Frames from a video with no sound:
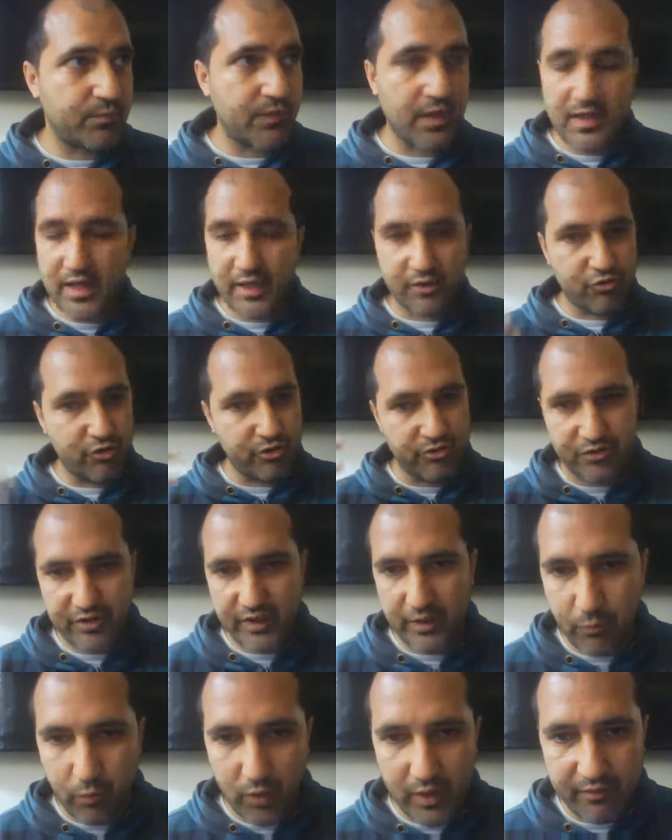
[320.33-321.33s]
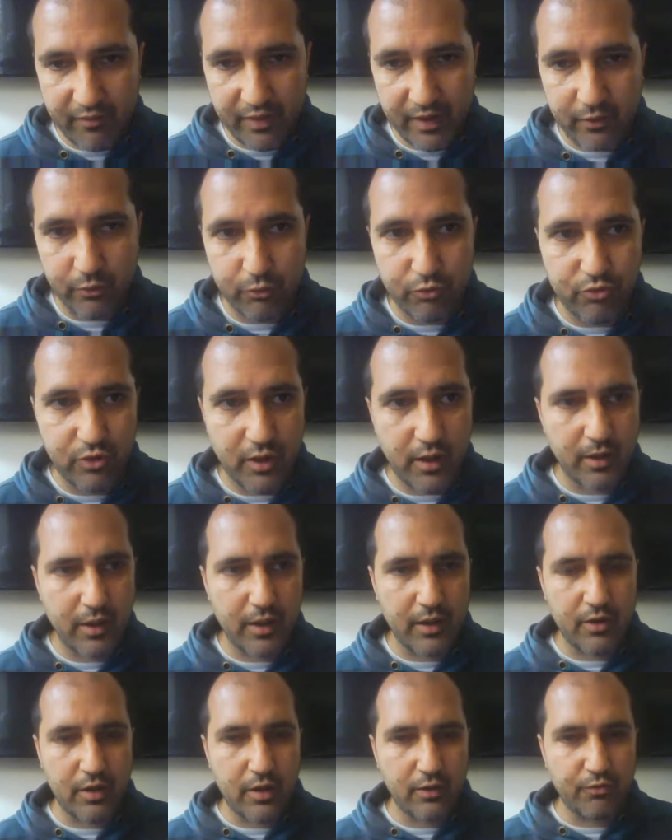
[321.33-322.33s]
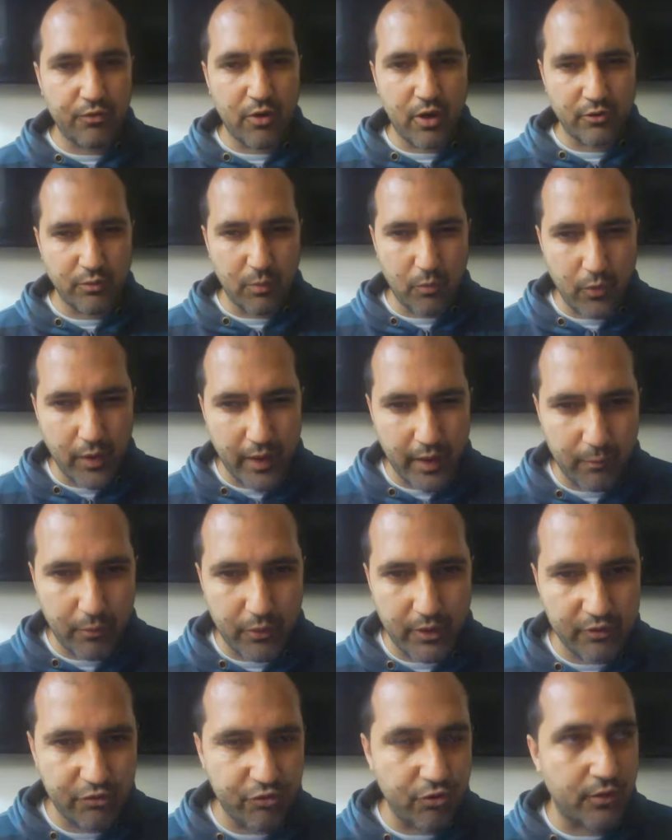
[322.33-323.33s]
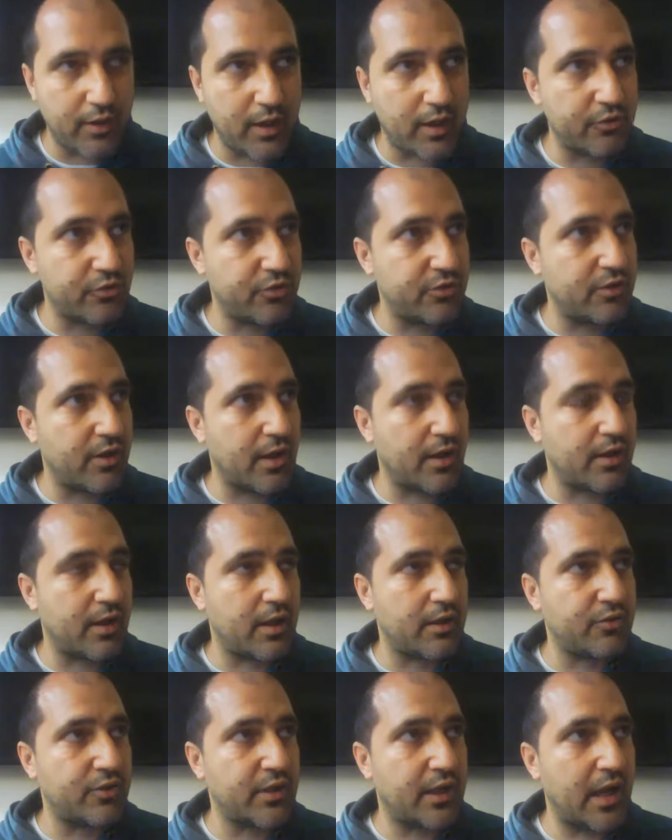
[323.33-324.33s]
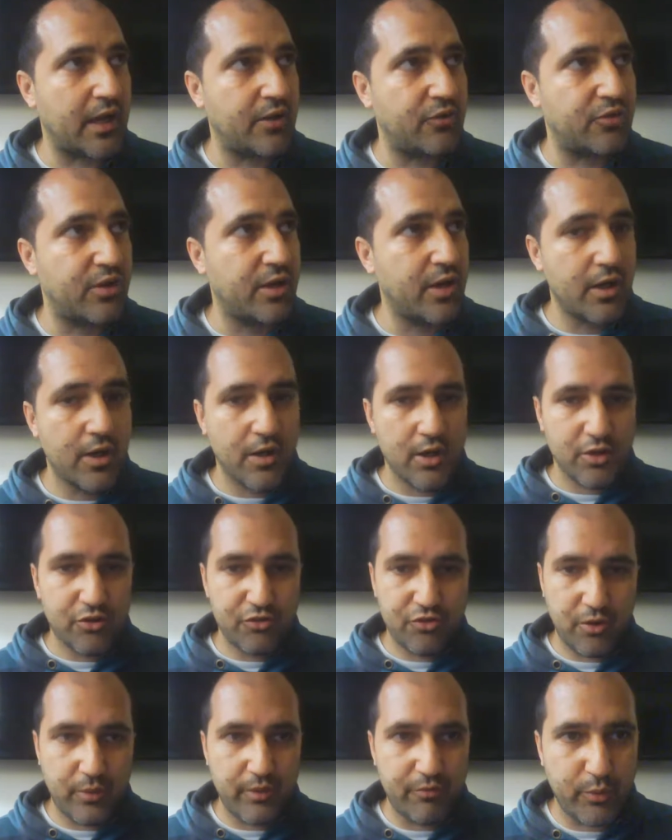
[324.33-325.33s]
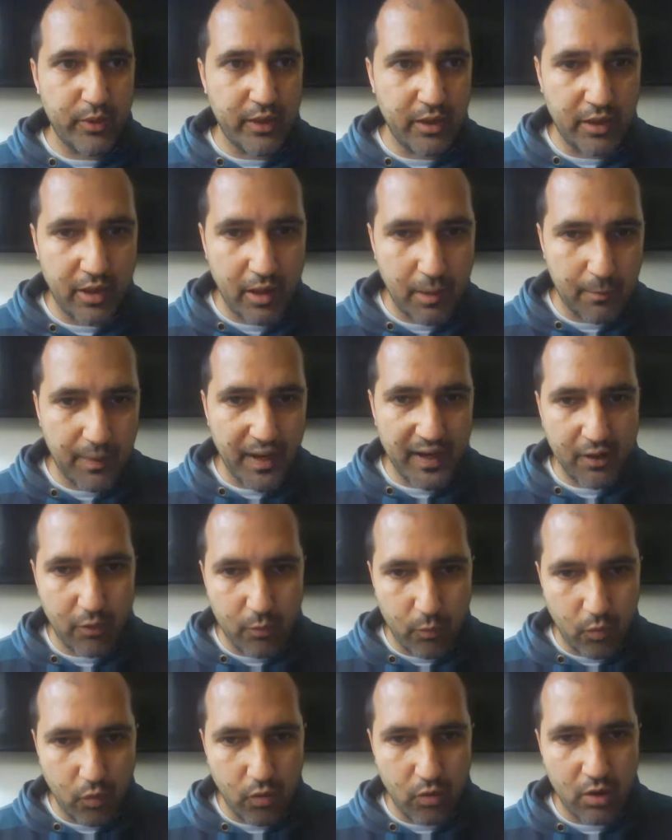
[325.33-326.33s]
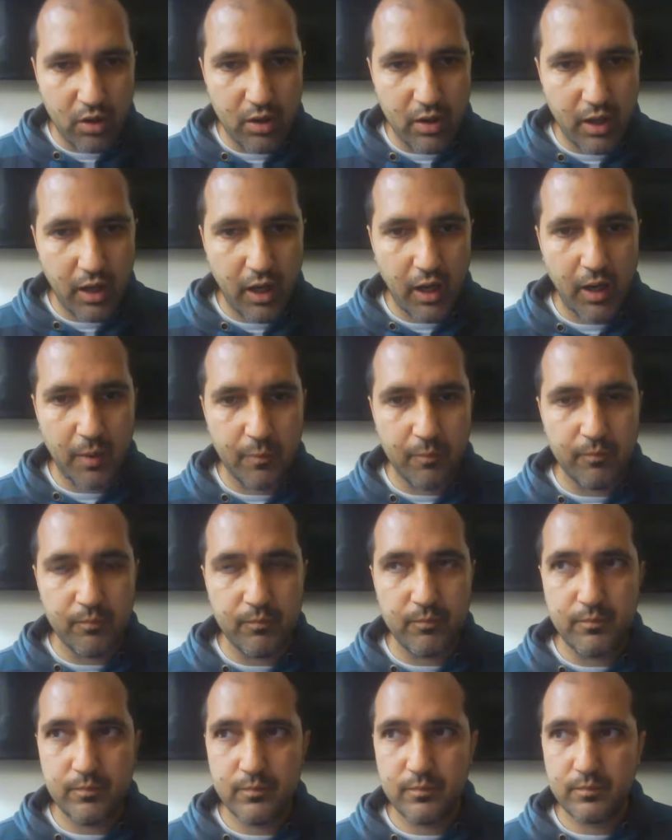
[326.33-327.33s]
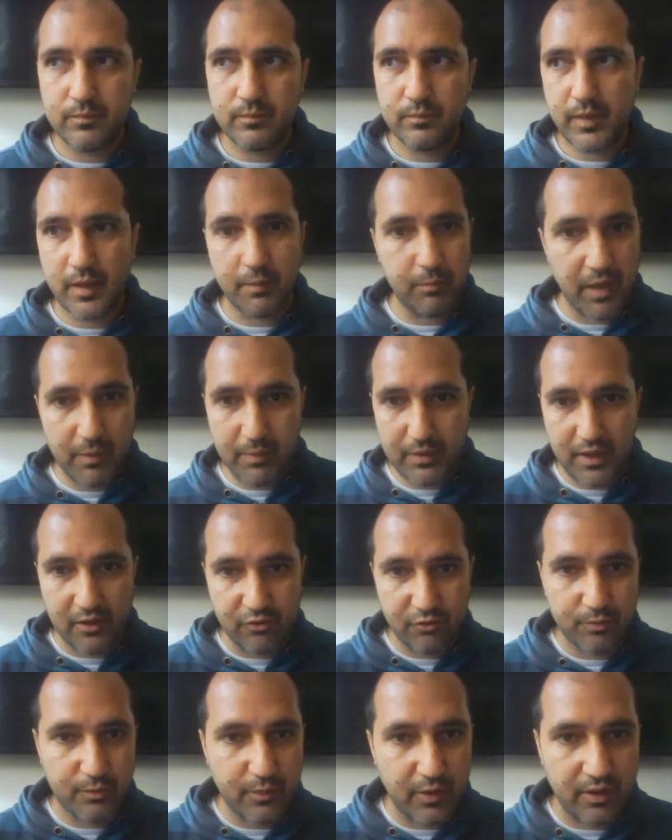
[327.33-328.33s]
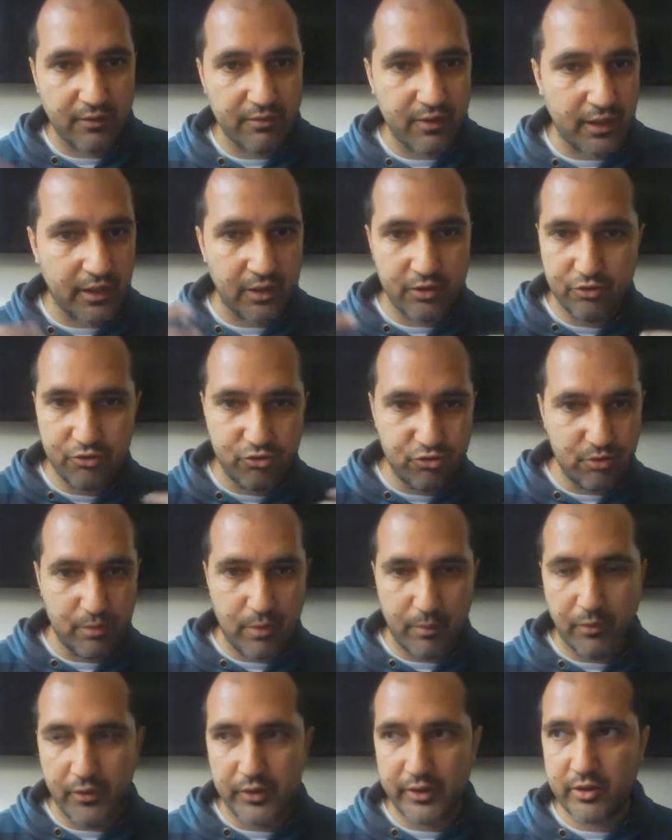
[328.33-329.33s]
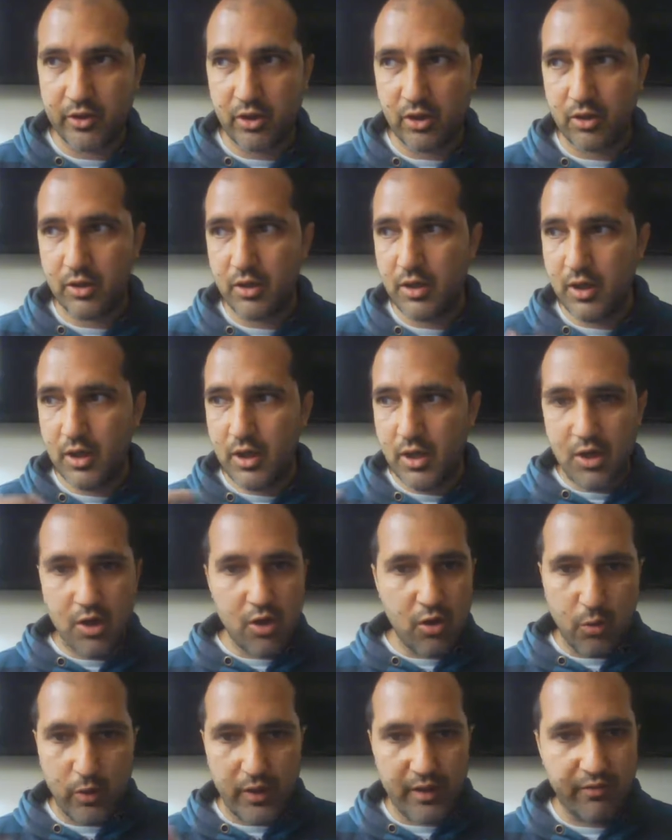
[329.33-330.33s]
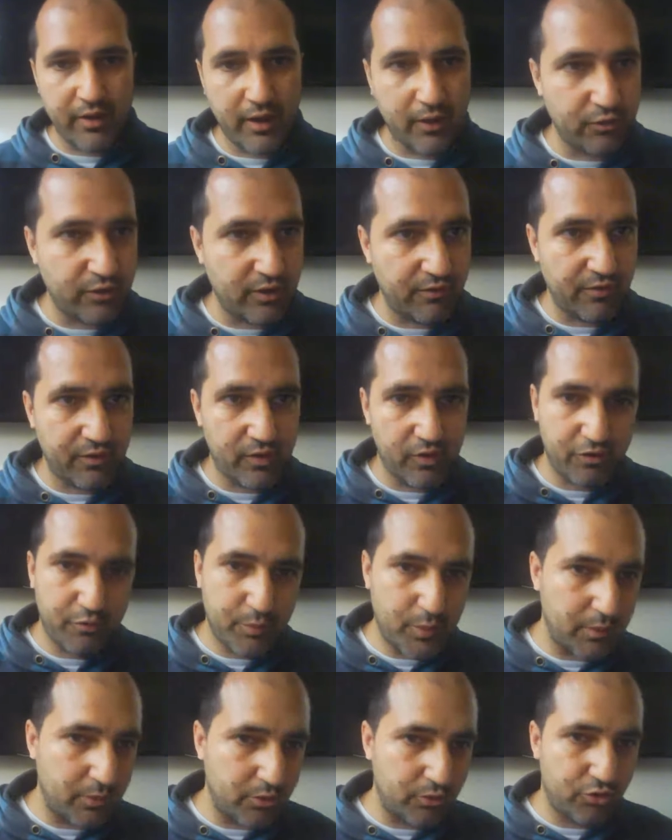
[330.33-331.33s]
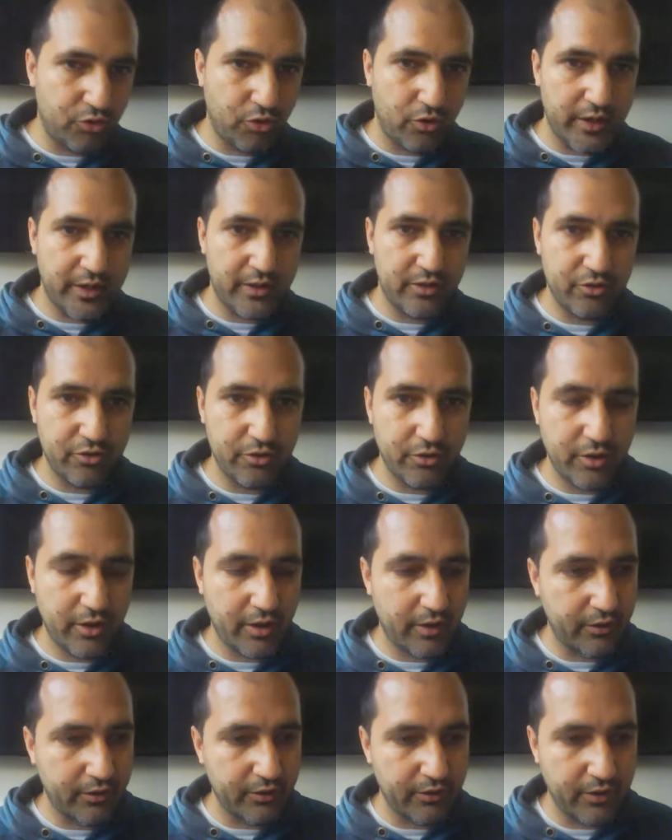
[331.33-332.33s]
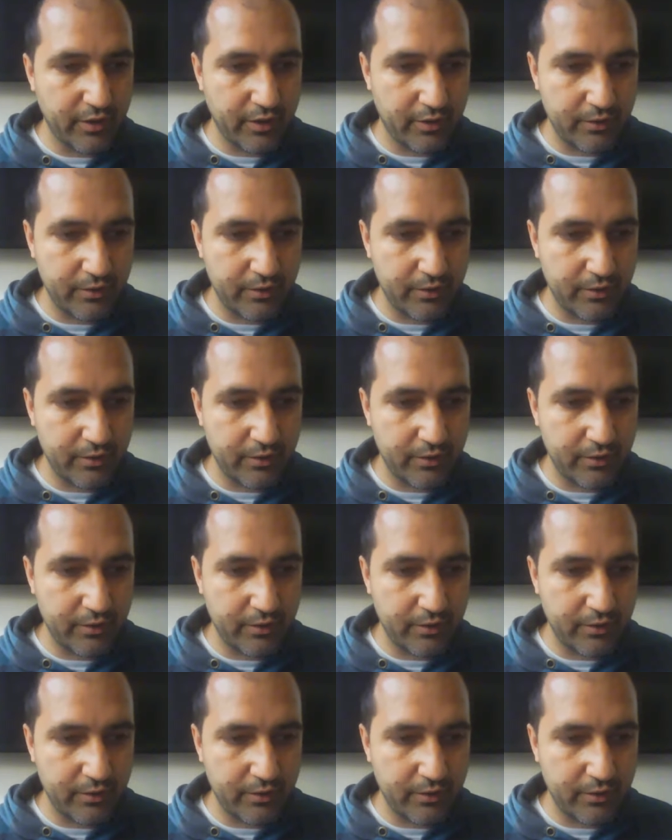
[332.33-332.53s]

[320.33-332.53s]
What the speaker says: electricity, and whatever else. As far as I'm aware, I'm pretty sure that's the case. So if we could cut back on war, and maybe that's part of like consumer boycott or whatever else, if enough people join and